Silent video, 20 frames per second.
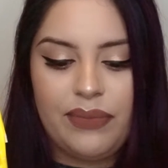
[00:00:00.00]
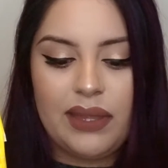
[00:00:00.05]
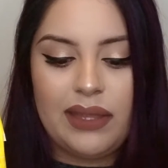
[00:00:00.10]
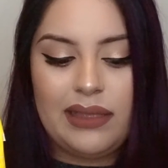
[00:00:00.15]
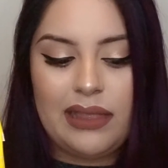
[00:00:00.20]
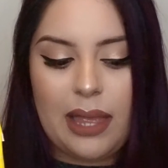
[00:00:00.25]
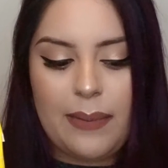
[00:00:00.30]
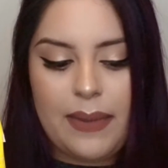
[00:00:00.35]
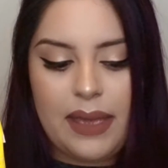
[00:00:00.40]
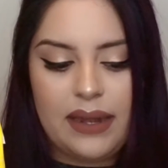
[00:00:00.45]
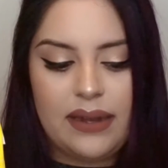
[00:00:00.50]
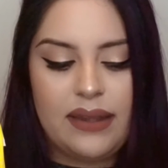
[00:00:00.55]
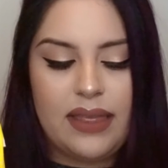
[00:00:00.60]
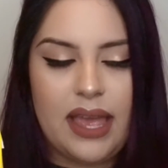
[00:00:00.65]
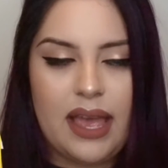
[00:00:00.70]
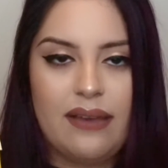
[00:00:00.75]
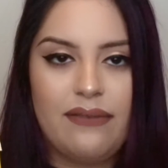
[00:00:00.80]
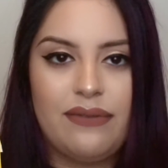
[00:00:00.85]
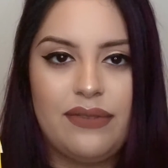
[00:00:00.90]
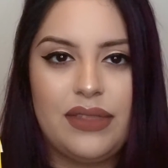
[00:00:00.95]
lemon. They
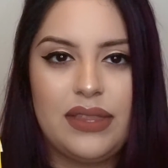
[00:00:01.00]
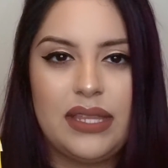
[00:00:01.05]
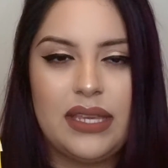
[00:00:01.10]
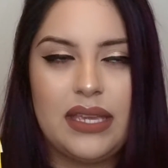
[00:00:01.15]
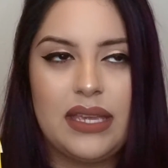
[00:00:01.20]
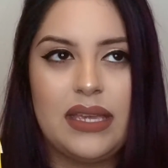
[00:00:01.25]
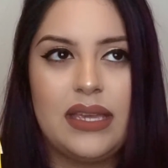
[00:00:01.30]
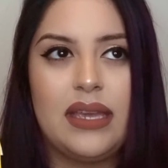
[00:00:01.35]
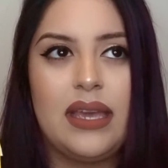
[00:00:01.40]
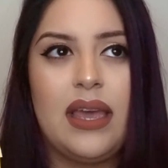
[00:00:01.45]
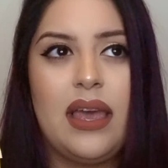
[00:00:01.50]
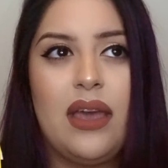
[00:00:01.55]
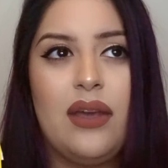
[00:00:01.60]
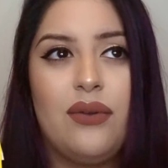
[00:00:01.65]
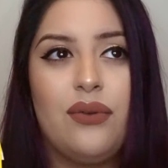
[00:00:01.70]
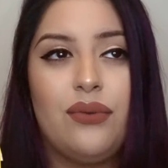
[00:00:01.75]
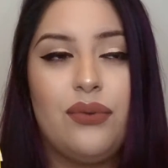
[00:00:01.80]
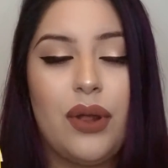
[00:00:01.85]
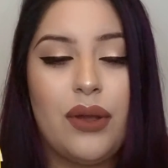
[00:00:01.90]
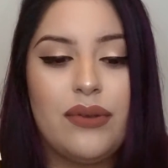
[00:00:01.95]
have the
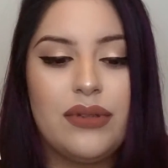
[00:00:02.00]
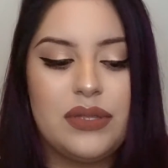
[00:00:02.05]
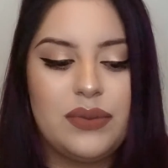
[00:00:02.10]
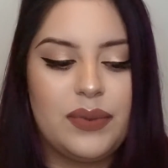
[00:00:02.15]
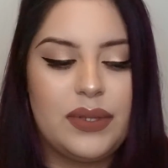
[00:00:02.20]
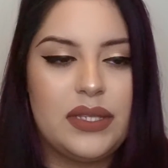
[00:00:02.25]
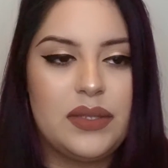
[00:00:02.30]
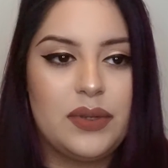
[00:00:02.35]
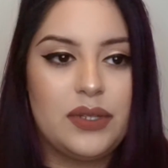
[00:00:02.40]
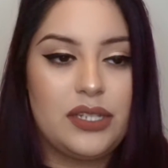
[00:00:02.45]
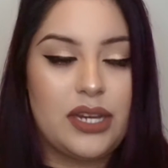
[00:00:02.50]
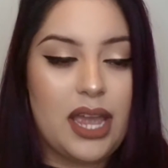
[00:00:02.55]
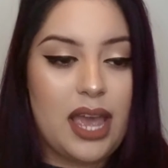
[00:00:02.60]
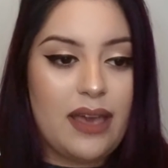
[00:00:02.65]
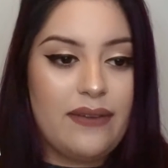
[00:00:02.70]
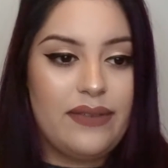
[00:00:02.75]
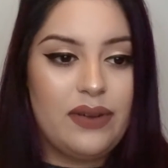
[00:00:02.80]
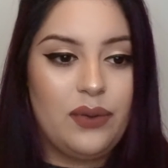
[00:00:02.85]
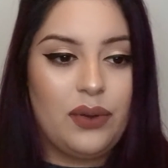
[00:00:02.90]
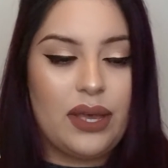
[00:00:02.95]
rose ones, which I
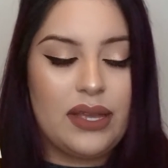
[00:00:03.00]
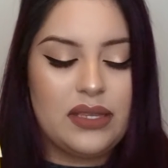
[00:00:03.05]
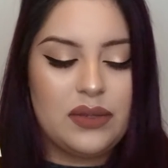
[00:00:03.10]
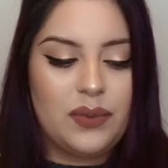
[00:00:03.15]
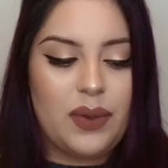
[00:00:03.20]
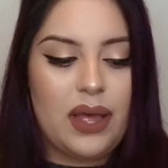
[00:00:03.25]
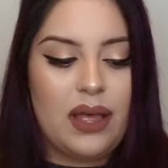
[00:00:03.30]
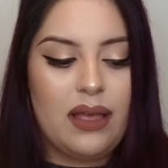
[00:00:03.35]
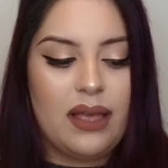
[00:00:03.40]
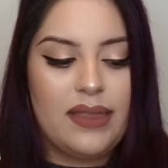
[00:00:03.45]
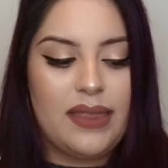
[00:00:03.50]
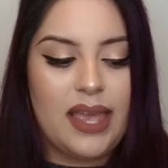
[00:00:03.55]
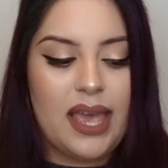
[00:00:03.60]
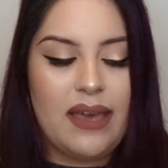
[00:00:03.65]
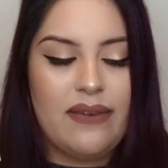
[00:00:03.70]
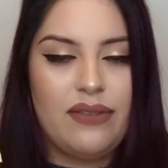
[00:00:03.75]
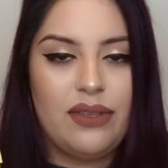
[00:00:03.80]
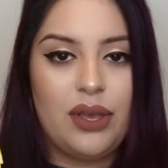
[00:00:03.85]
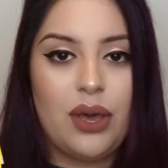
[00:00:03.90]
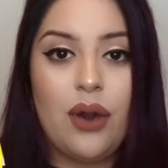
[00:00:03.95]
have as well, and they
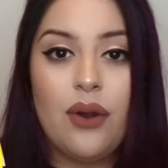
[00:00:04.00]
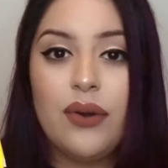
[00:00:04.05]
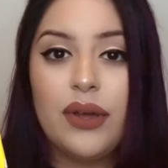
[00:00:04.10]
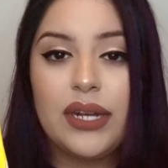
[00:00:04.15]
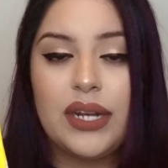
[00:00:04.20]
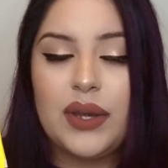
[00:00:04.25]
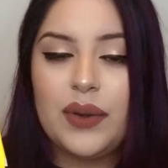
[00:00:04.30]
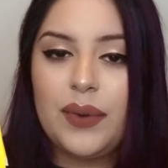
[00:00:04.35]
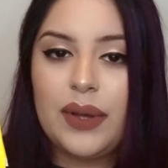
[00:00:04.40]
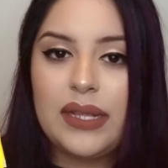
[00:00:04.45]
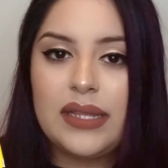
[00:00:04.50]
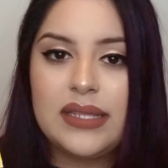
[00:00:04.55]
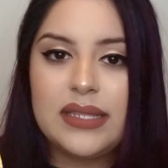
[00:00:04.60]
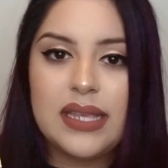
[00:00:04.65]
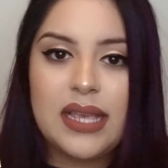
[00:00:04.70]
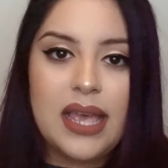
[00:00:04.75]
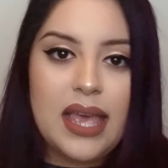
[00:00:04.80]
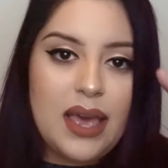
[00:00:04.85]
have the coconut ones,